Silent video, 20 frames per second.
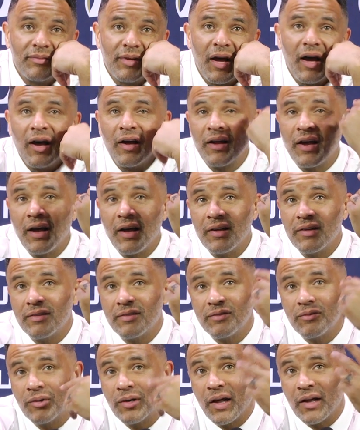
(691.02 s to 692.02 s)
I
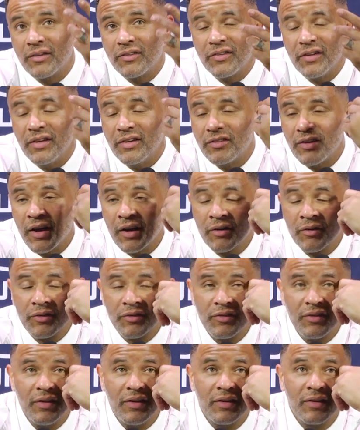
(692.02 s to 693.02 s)
when I teach, I
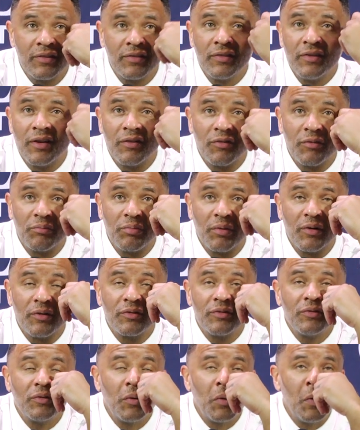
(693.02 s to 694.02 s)
critique. It's never
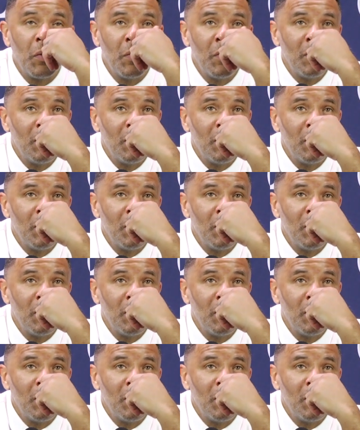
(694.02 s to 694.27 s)
personal.